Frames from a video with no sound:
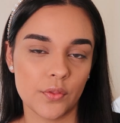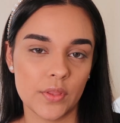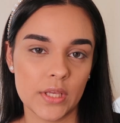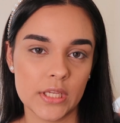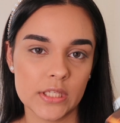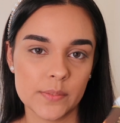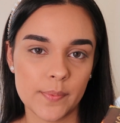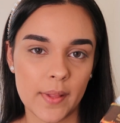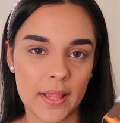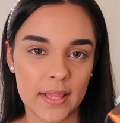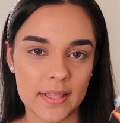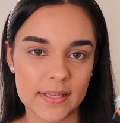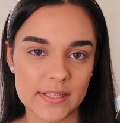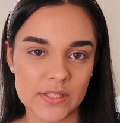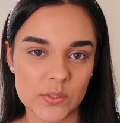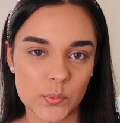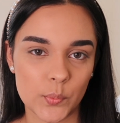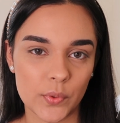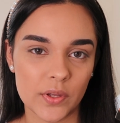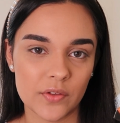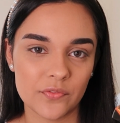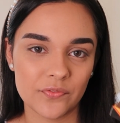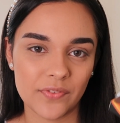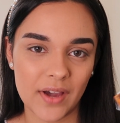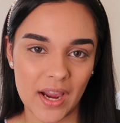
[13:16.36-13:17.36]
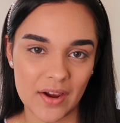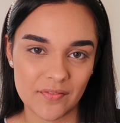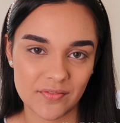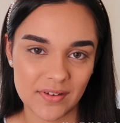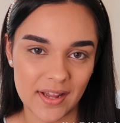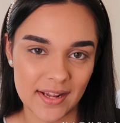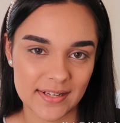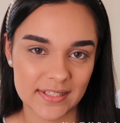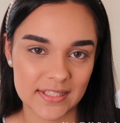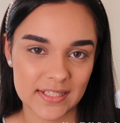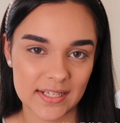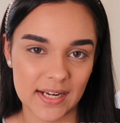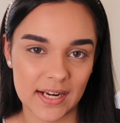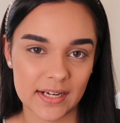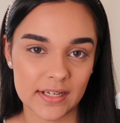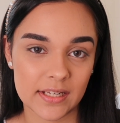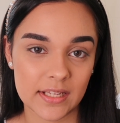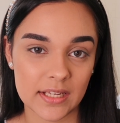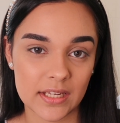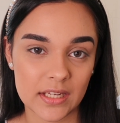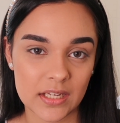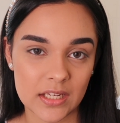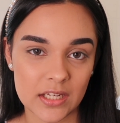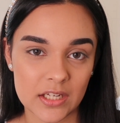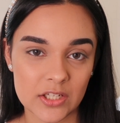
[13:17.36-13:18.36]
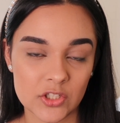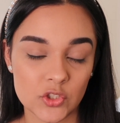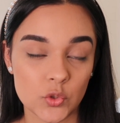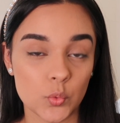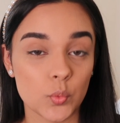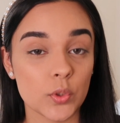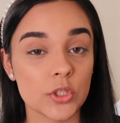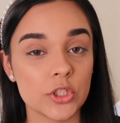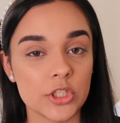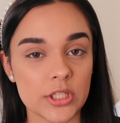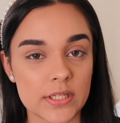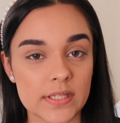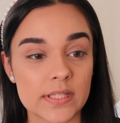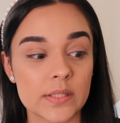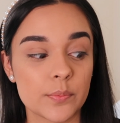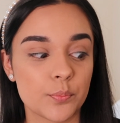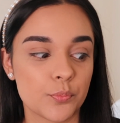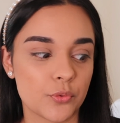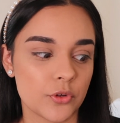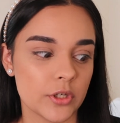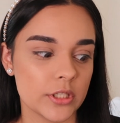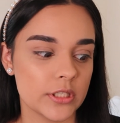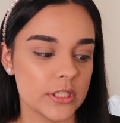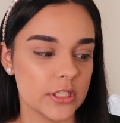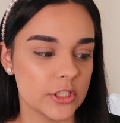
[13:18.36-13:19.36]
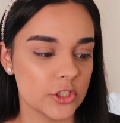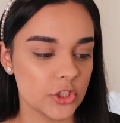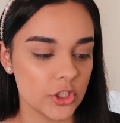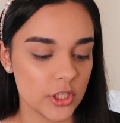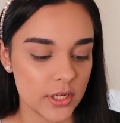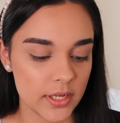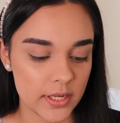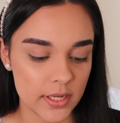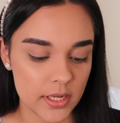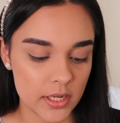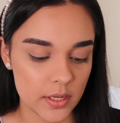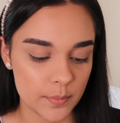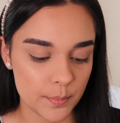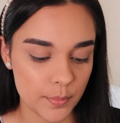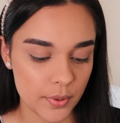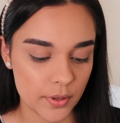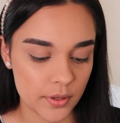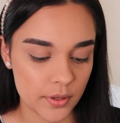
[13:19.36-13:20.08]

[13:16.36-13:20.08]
these palettes were $5.99 each, which is pretty cheap.